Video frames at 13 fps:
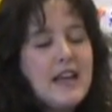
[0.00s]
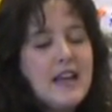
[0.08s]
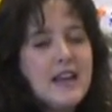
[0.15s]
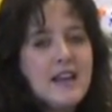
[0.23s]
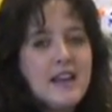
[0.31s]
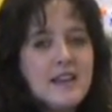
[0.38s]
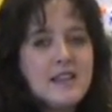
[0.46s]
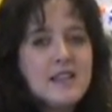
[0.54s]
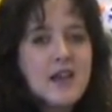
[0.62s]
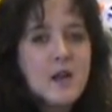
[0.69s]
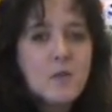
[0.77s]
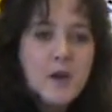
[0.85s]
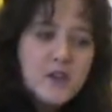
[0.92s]
and
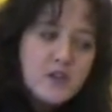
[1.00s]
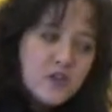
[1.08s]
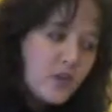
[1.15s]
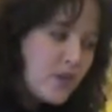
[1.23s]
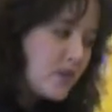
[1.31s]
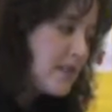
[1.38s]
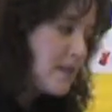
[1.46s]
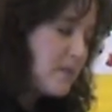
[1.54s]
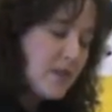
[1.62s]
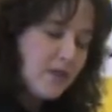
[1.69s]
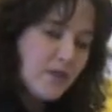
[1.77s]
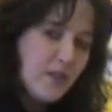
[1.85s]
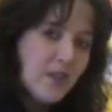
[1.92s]
I want to show you some
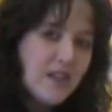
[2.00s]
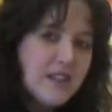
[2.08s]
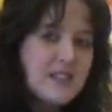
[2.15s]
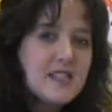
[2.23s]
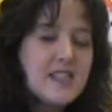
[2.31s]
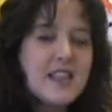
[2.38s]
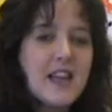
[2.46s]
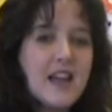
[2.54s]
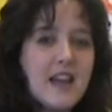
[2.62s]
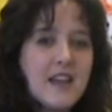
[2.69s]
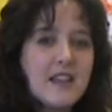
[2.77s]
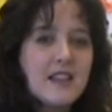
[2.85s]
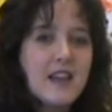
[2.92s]
different things
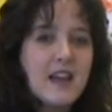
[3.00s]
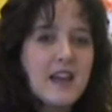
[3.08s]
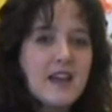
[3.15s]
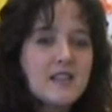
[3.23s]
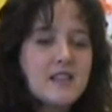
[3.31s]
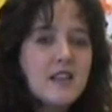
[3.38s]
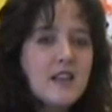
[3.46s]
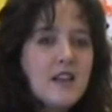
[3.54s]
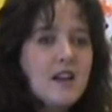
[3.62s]
today that